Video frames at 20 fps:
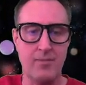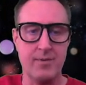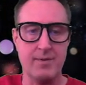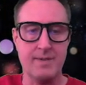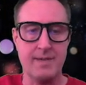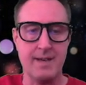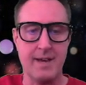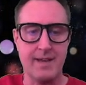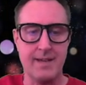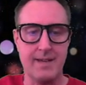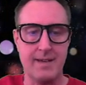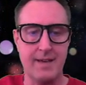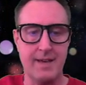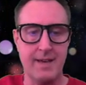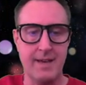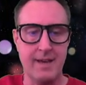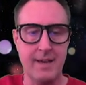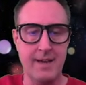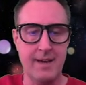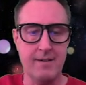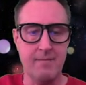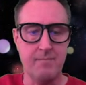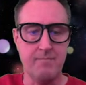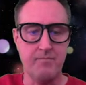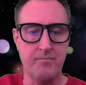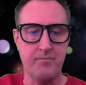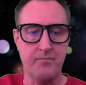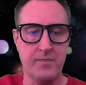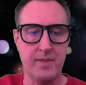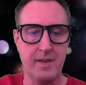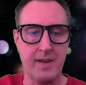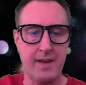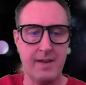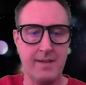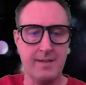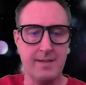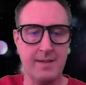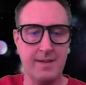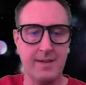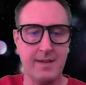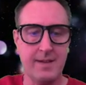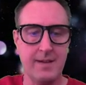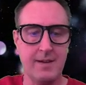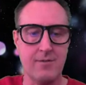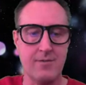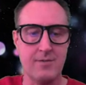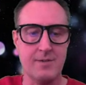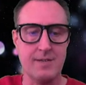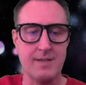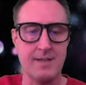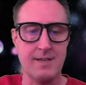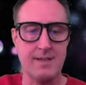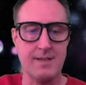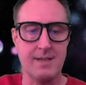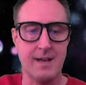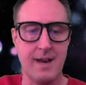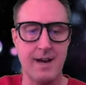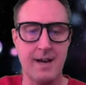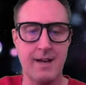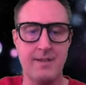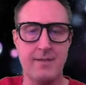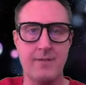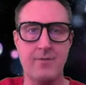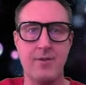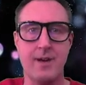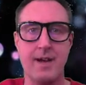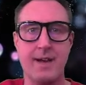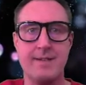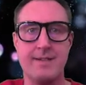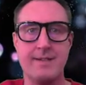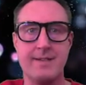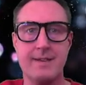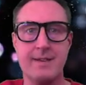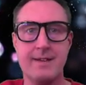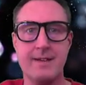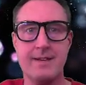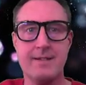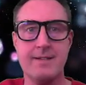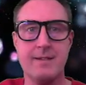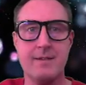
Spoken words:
that here, and here on this line you can see it.